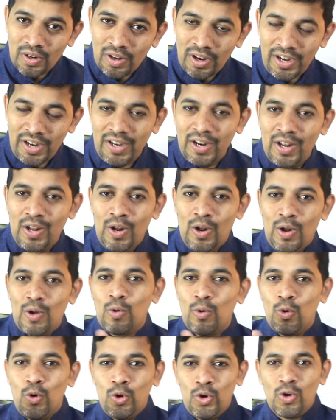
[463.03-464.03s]
right?
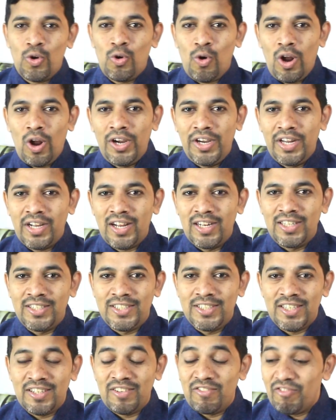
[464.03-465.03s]
Good quality
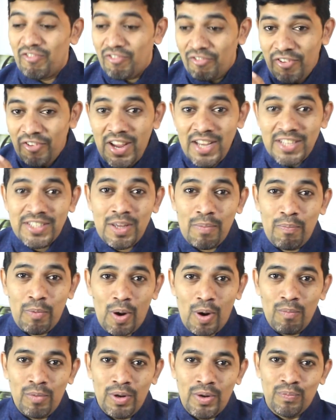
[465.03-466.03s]
culture, face the
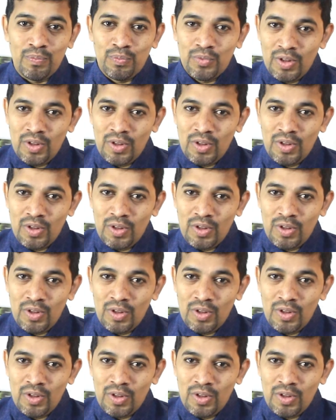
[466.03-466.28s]
problem,